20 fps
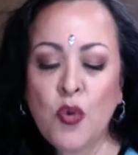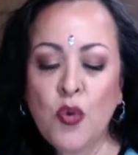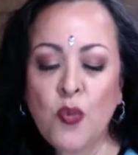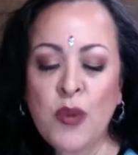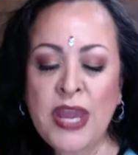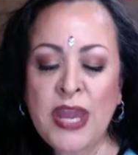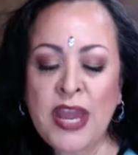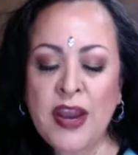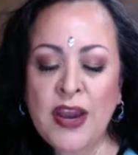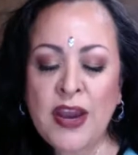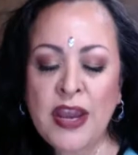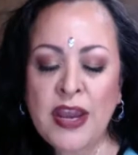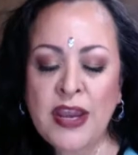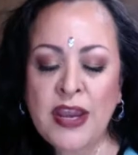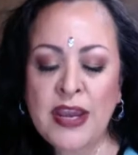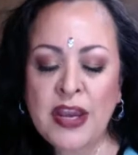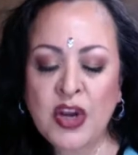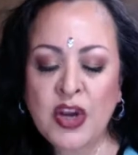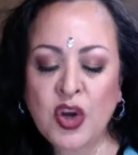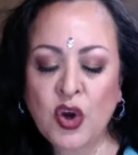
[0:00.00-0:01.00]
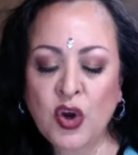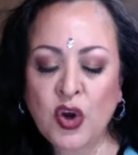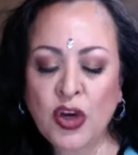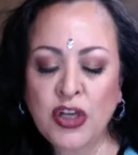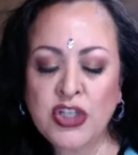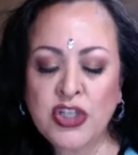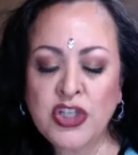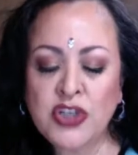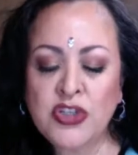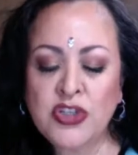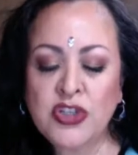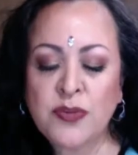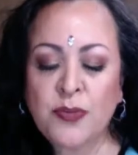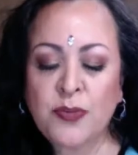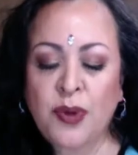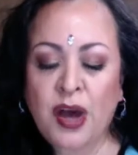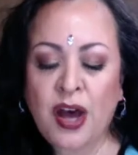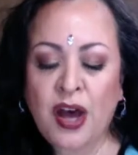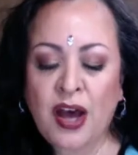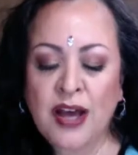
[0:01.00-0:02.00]
we encourage you to
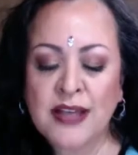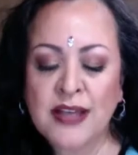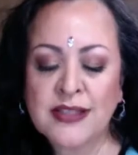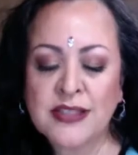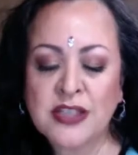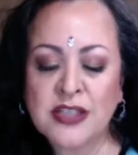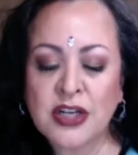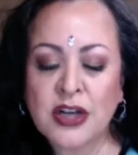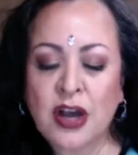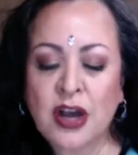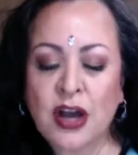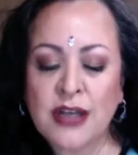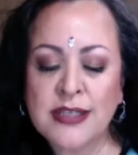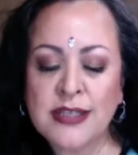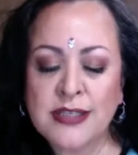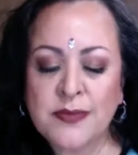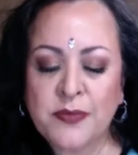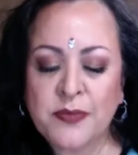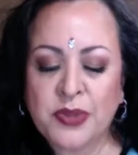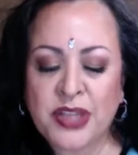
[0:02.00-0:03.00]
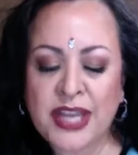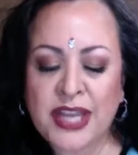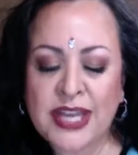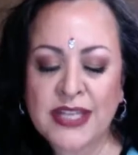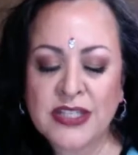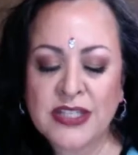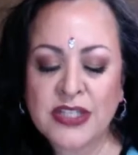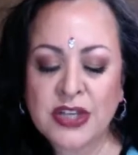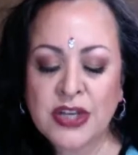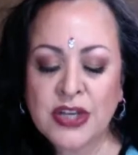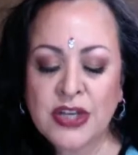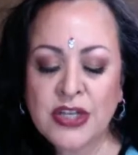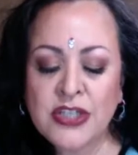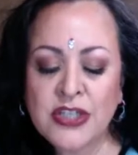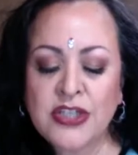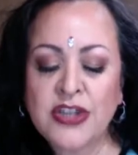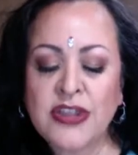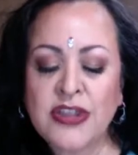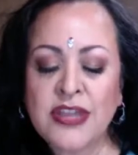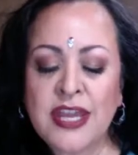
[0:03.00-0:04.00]
pause, to contemplate,
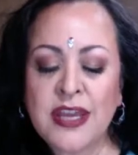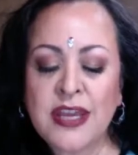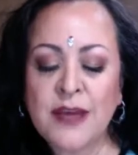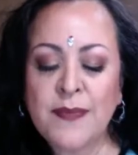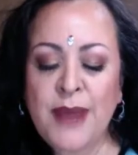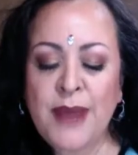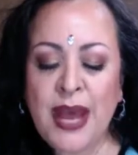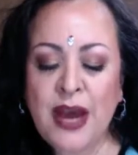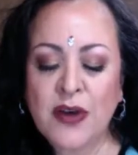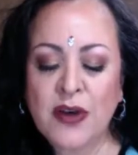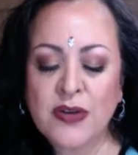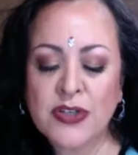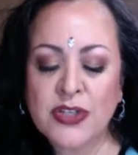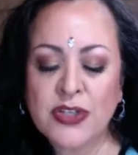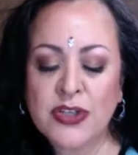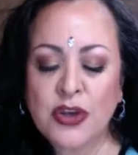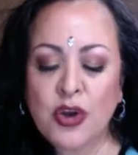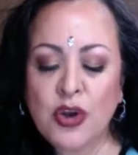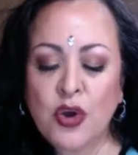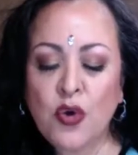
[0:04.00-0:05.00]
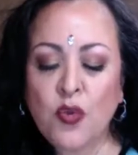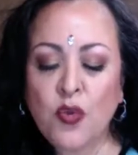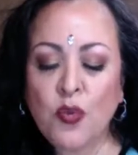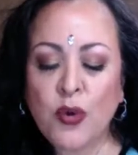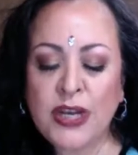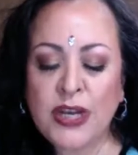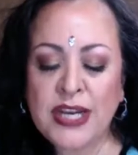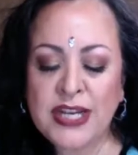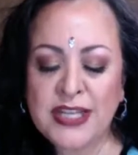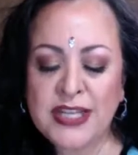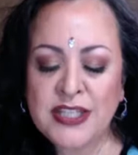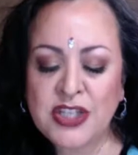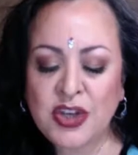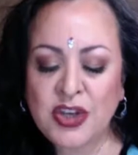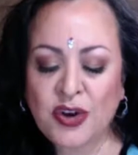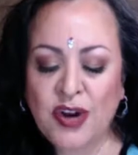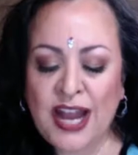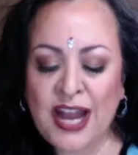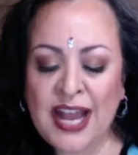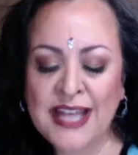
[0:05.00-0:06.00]
to think about what it is
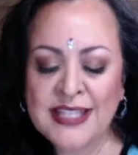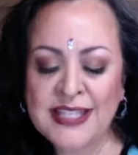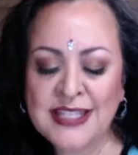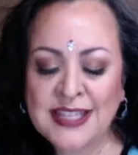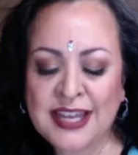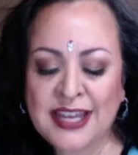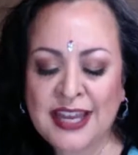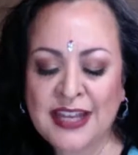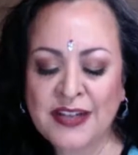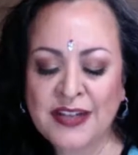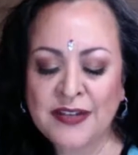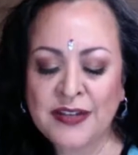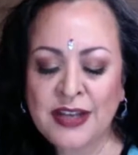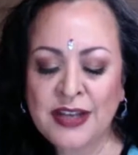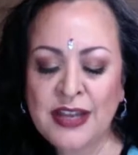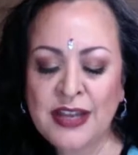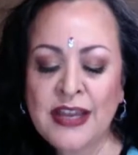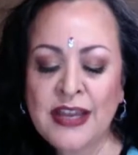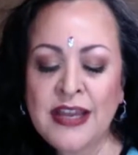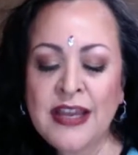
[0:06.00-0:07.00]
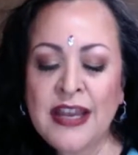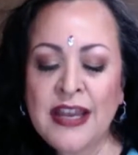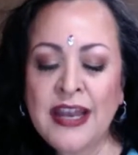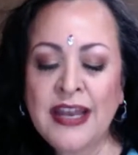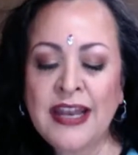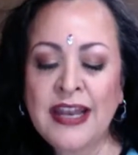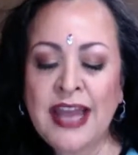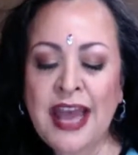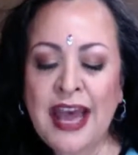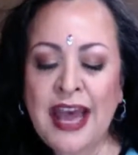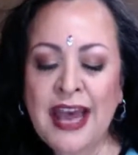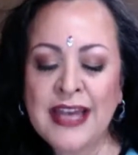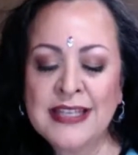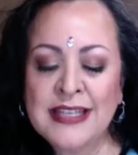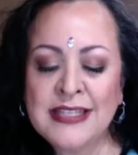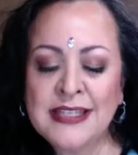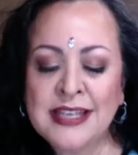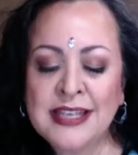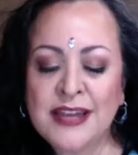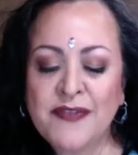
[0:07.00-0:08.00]
you're asking, and
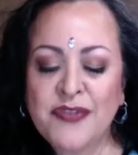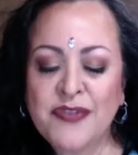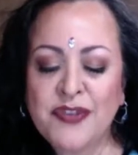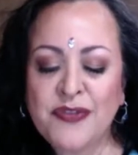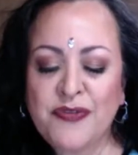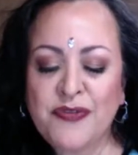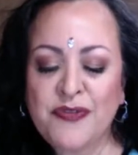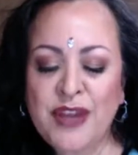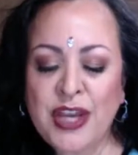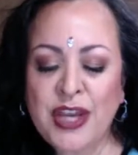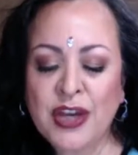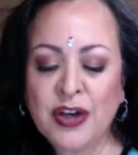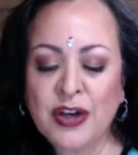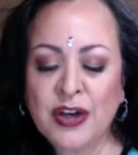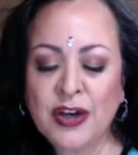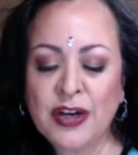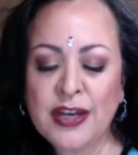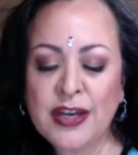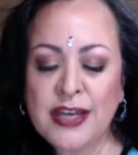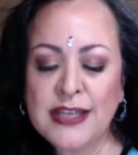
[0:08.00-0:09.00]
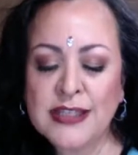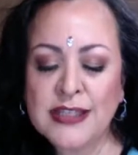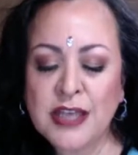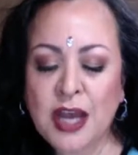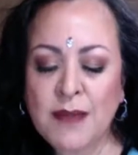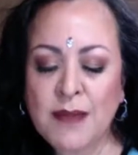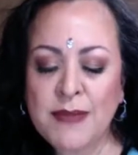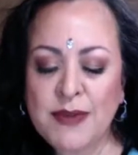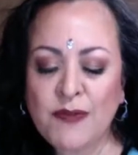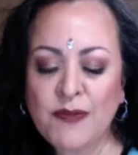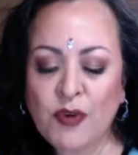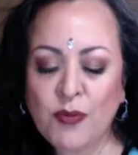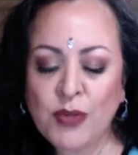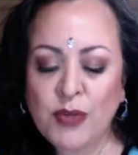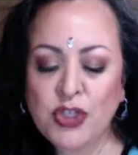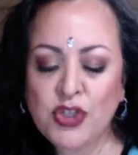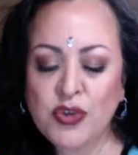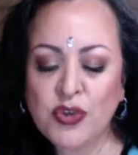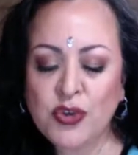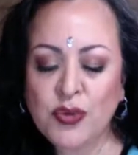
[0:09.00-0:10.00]
ask if the fear is coming from
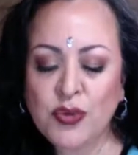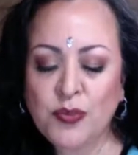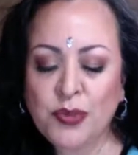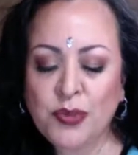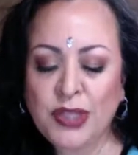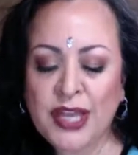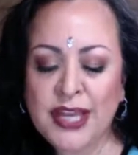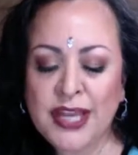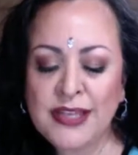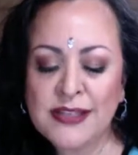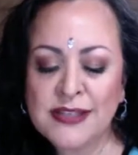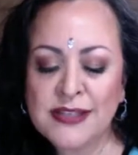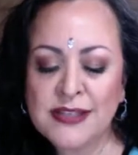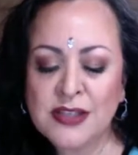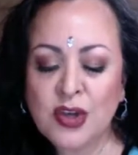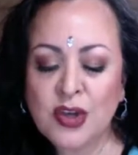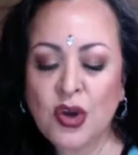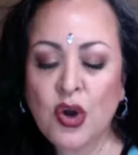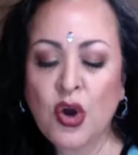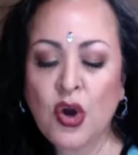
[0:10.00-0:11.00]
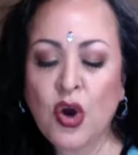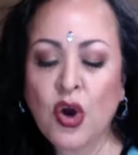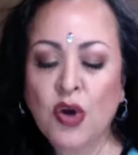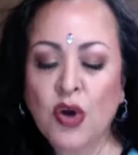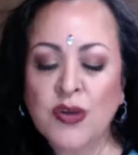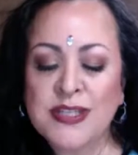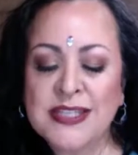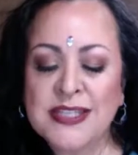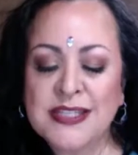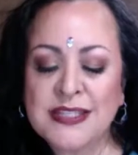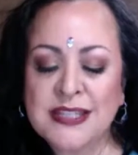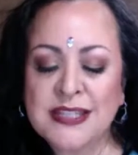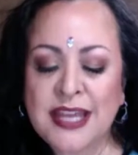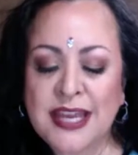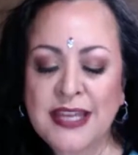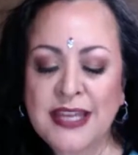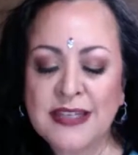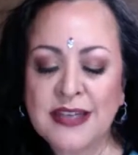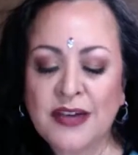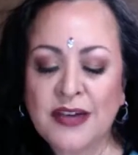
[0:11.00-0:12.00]
a true place or a
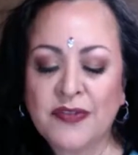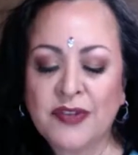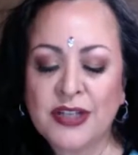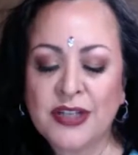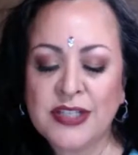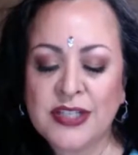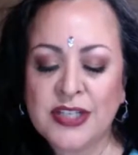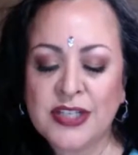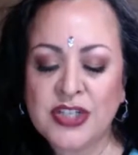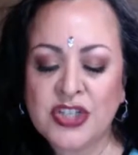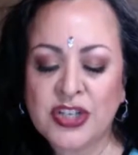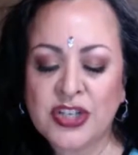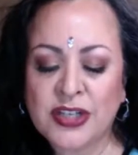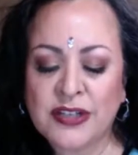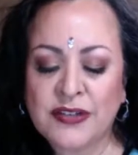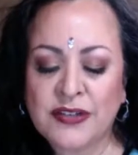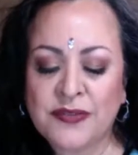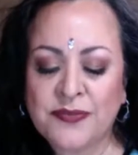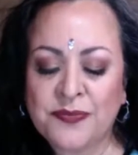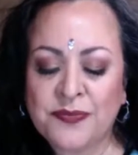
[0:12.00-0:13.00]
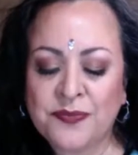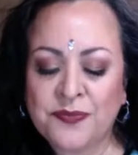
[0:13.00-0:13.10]
state of condition.